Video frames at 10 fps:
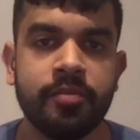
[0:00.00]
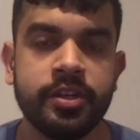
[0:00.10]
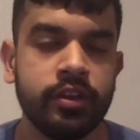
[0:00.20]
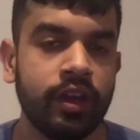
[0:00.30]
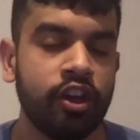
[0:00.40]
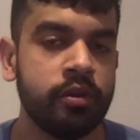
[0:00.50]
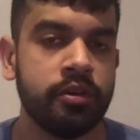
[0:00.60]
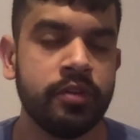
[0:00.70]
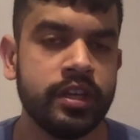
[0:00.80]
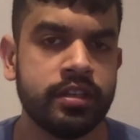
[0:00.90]
I've been doing a little bit
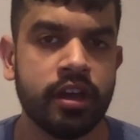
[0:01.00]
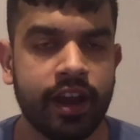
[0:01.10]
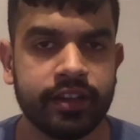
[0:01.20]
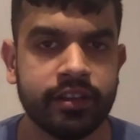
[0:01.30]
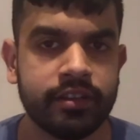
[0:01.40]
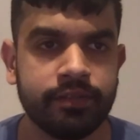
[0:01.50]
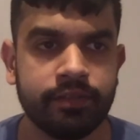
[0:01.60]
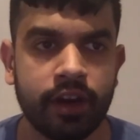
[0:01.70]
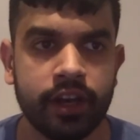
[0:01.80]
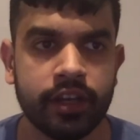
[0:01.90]
of research
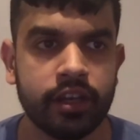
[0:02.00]
identified